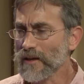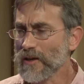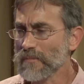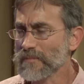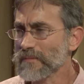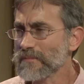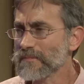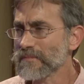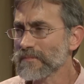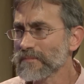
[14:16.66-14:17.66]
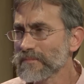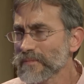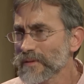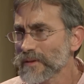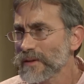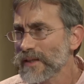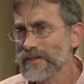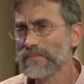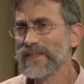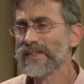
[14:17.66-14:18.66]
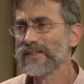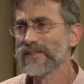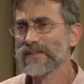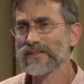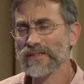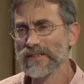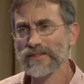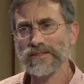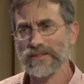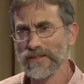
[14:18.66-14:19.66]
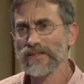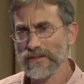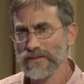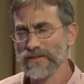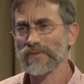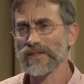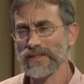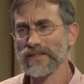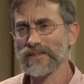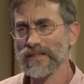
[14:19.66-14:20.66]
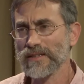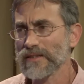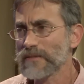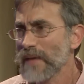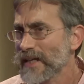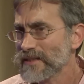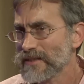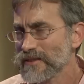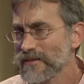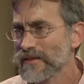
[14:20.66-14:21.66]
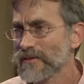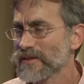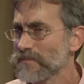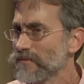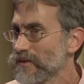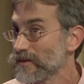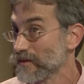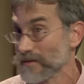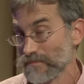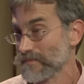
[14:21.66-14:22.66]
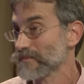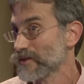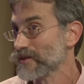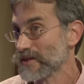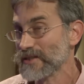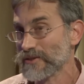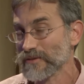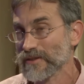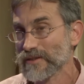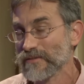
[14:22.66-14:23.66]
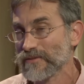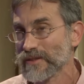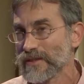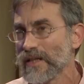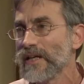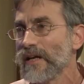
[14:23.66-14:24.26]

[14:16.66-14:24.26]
Mm-hmm. Let's begin to discuss some of the things that this past year there were some very sensational discoveries.